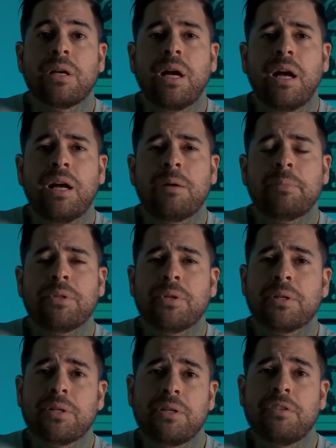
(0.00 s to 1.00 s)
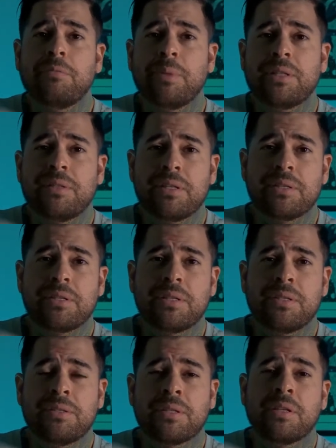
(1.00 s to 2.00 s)
There could have been
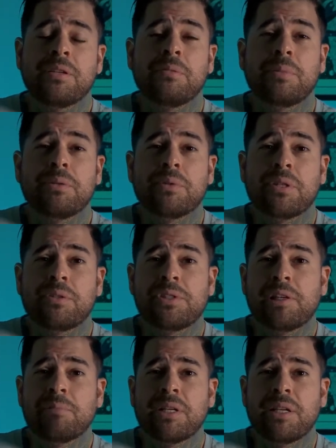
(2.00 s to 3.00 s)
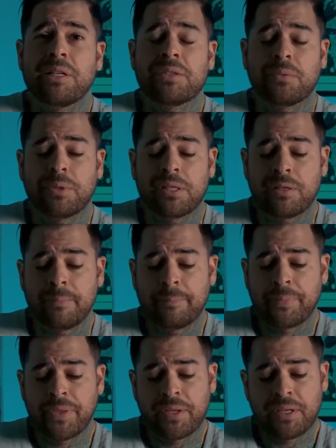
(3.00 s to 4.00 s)
distance. It could have been with the Gemini as well.
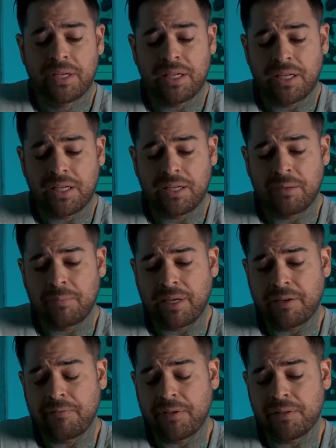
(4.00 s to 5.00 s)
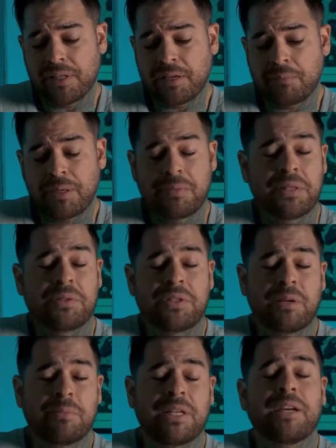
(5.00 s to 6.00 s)
I feel like maybe the
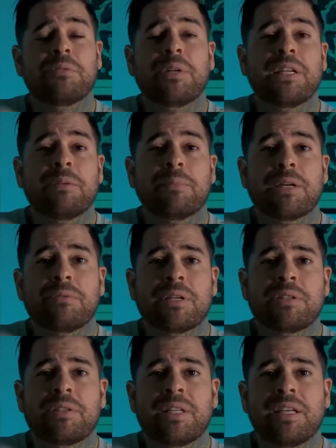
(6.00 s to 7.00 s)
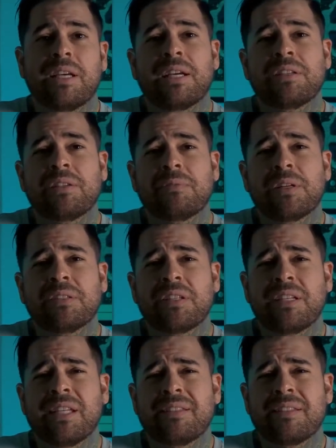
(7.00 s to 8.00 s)
Gemini reading might resonate. I just felt the
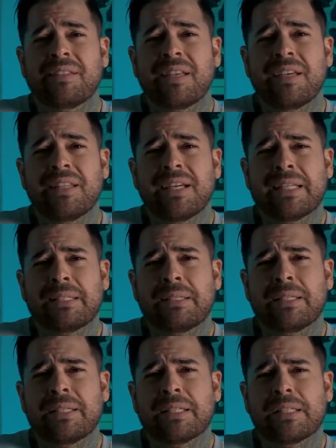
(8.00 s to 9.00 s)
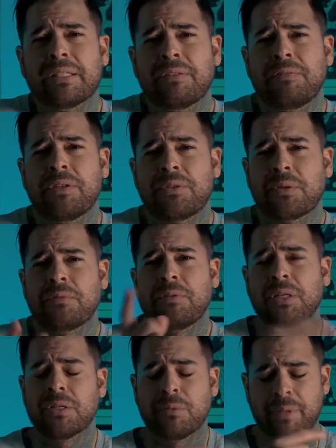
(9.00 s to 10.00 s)
need to say that. If
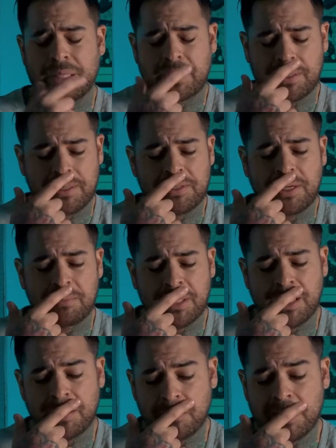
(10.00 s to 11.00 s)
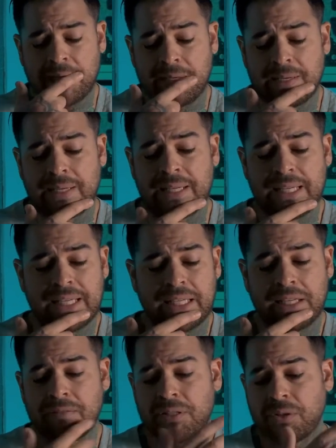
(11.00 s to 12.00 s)
you go back to the Gemini read,
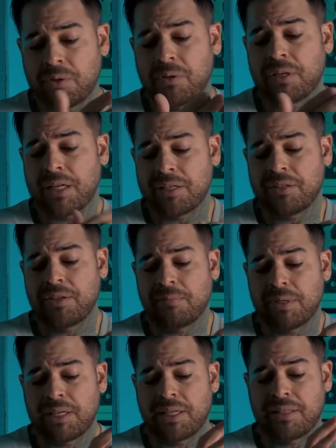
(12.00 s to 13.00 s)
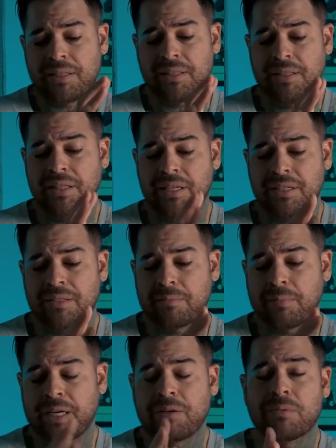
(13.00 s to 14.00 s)
even though you're not a Gemini, this
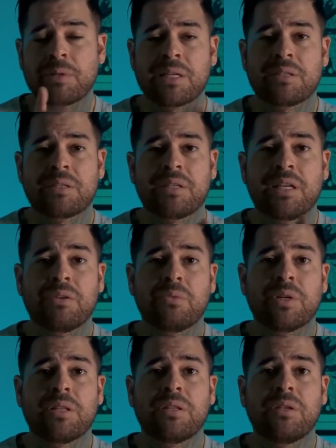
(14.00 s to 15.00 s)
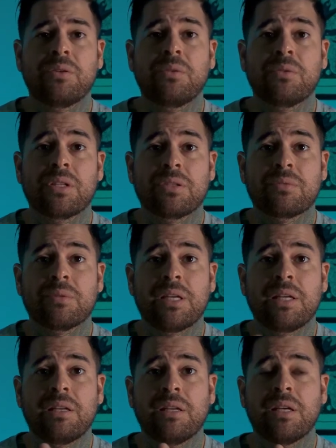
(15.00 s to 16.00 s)
might resonate with you, this
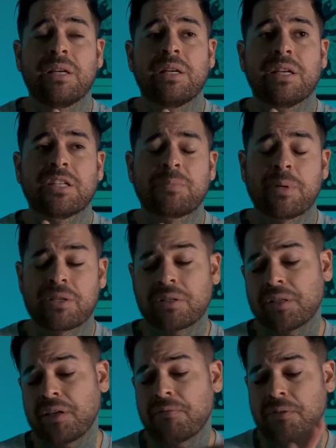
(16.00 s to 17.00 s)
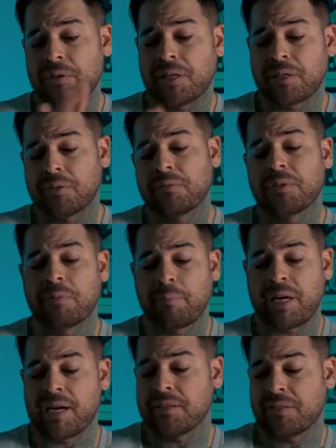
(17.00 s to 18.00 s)
read. Especially if you're not over the
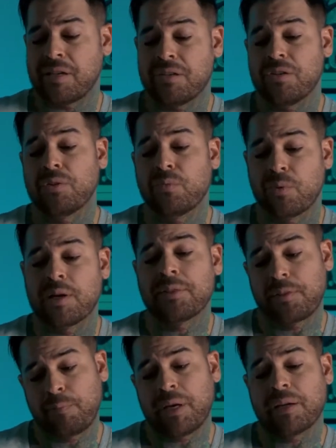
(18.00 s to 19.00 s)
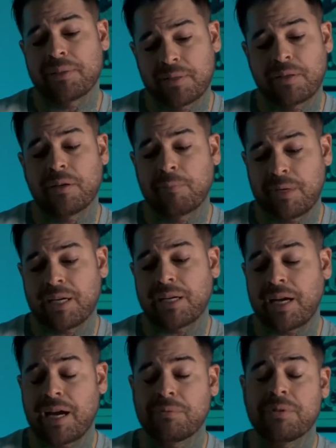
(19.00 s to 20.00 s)
past and you want the past to come back,
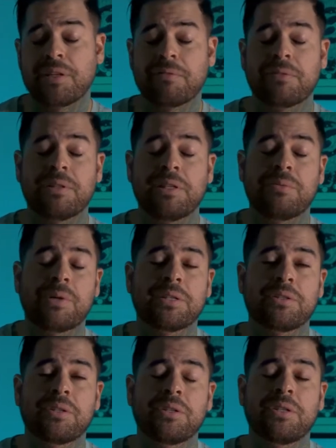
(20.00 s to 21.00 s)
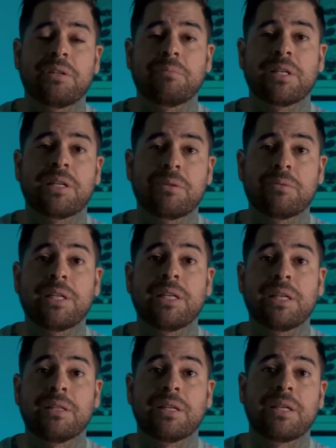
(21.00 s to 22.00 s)
I would definitely watch the Gemini
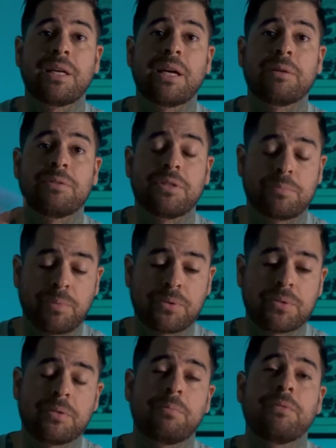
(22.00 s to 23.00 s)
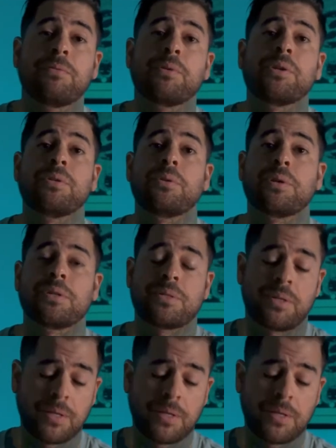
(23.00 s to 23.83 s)
reading that I just posted before yours.